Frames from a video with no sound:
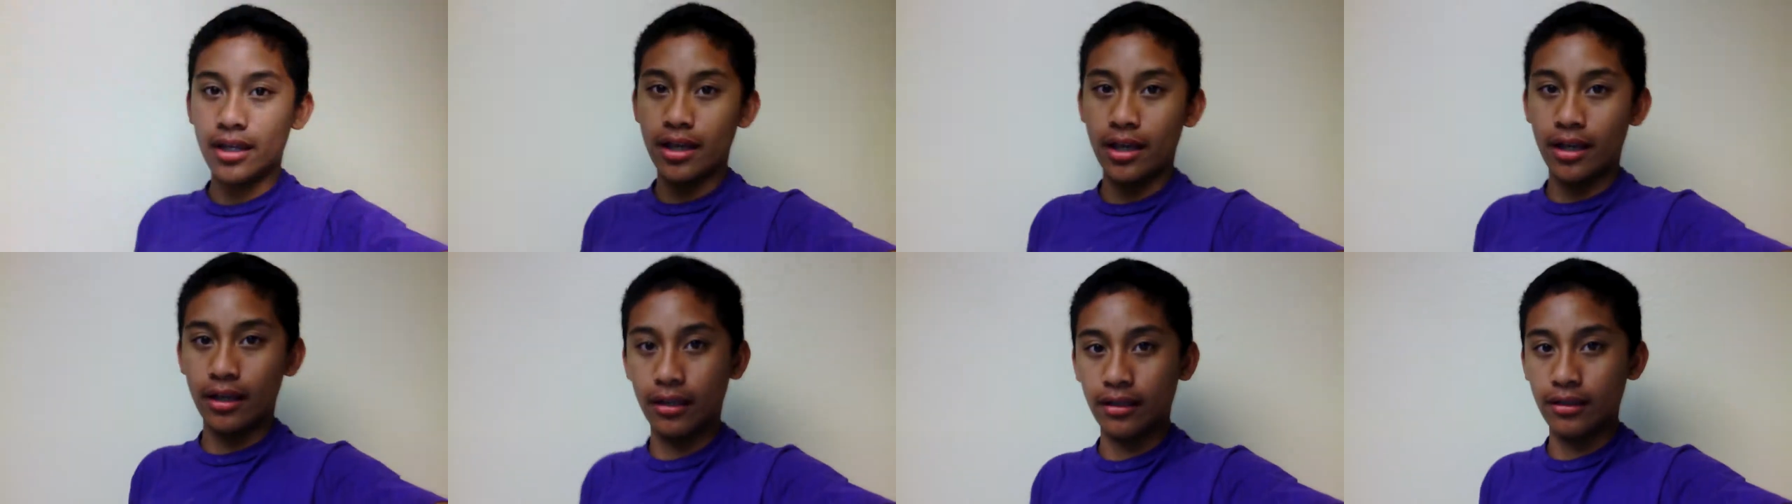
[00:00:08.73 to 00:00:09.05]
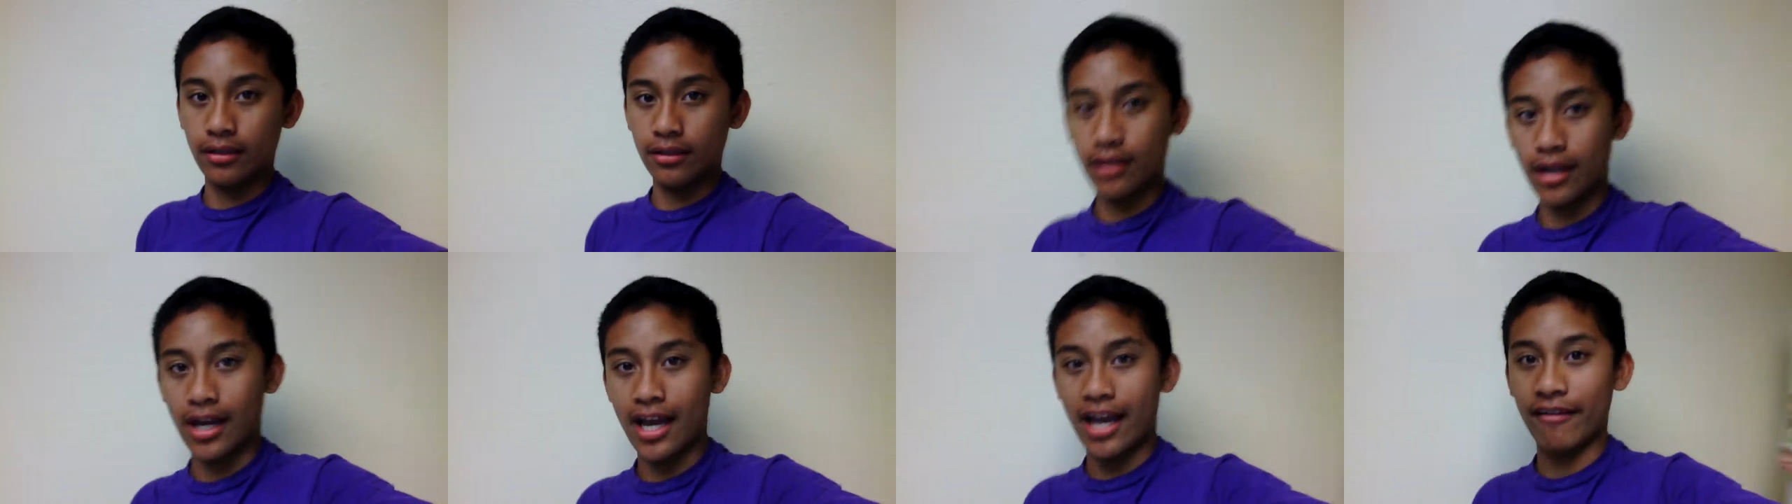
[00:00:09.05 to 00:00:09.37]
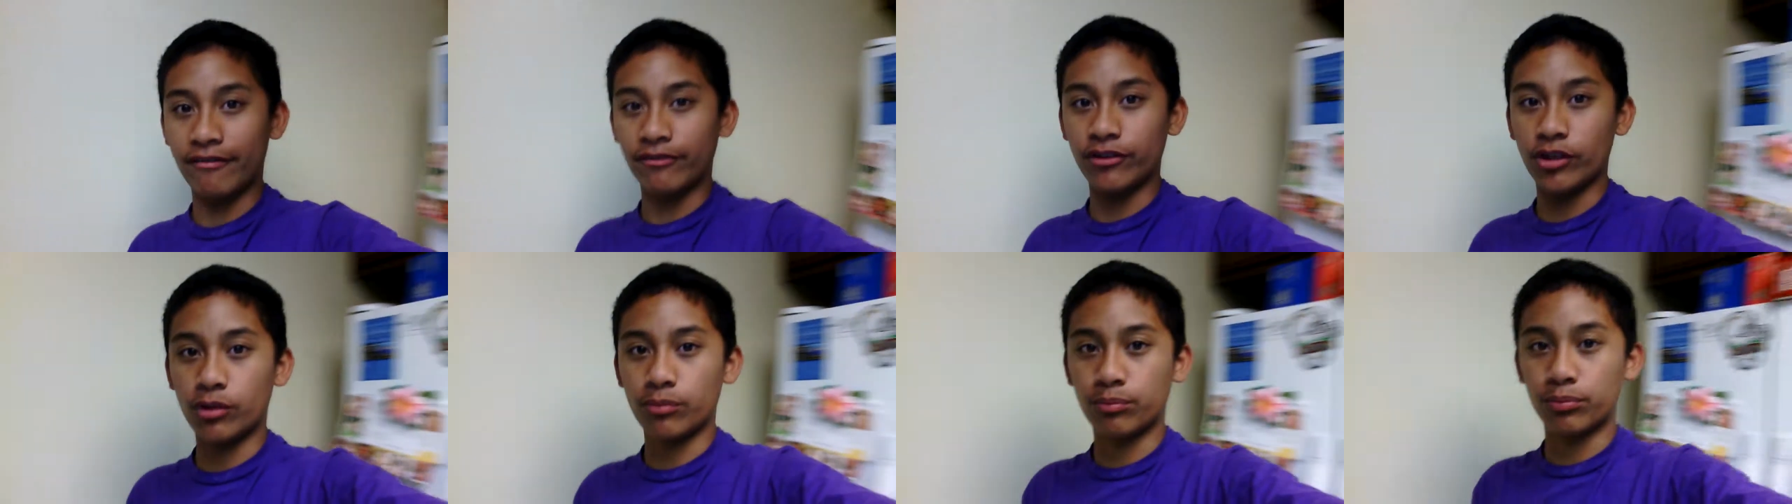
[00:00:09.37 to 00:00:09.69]
and I
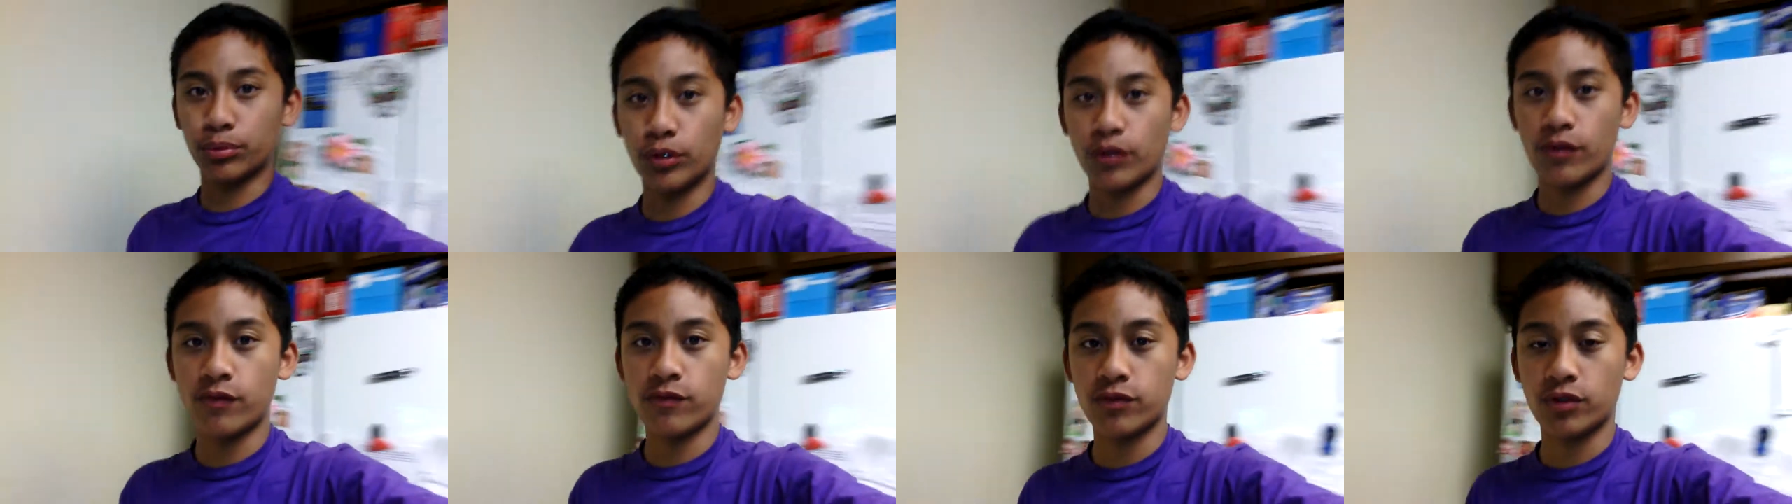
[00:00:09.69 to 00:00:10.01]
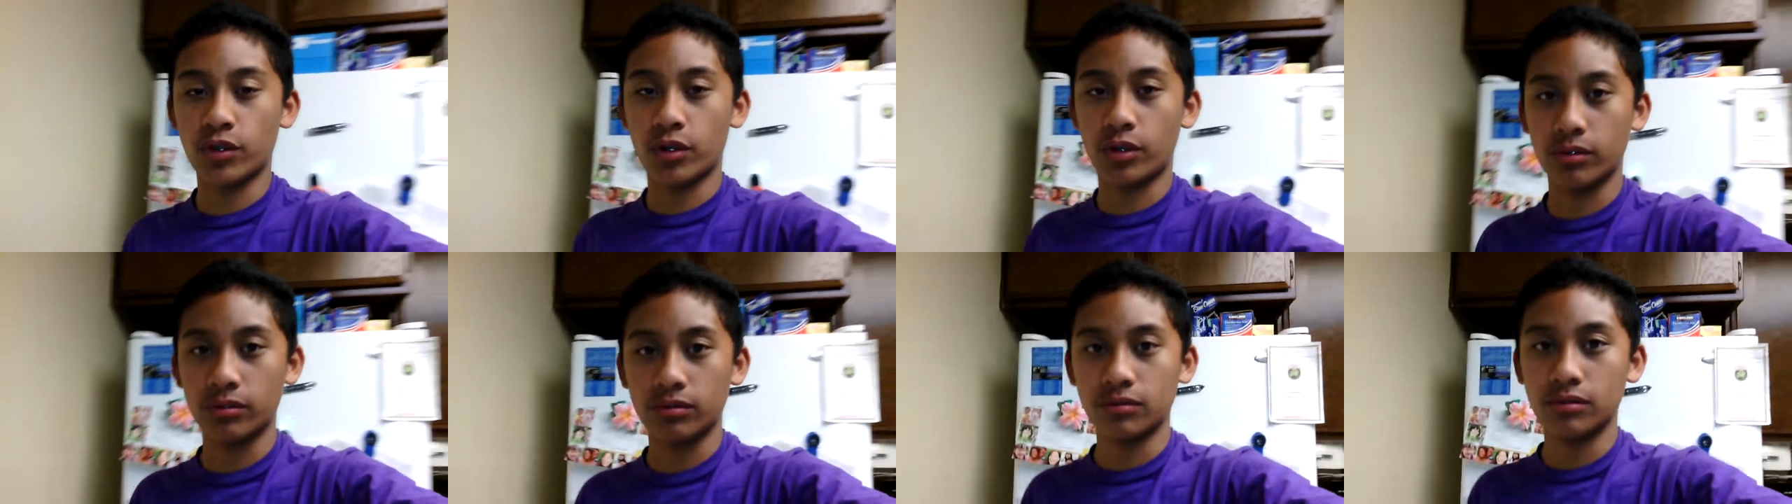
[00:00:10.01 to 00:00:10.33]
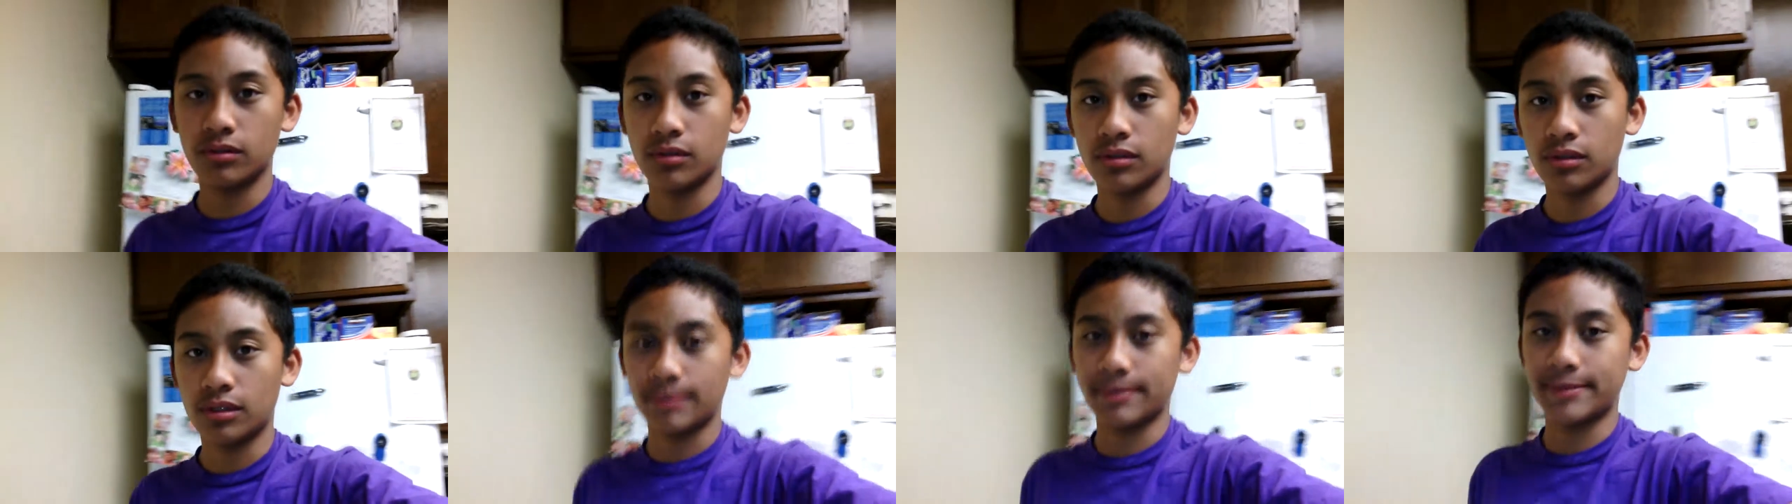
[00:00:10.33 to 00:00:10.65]
have no proof, so
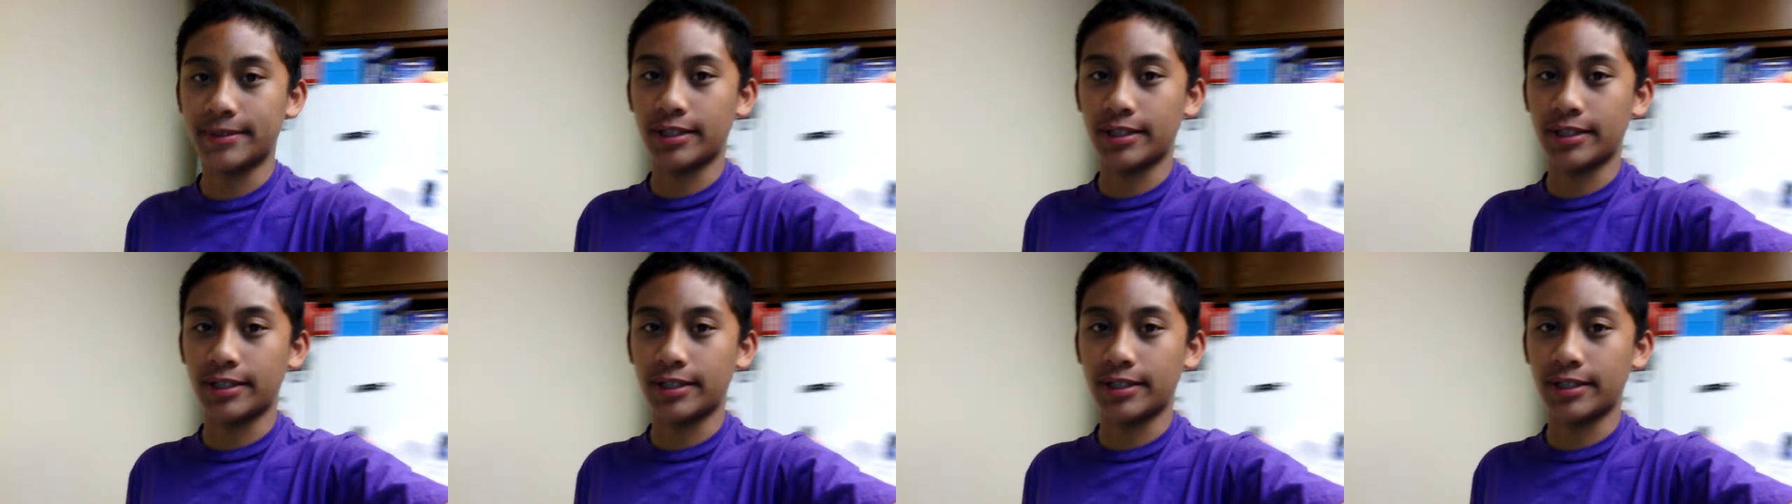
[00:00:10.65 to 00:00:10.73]
I'm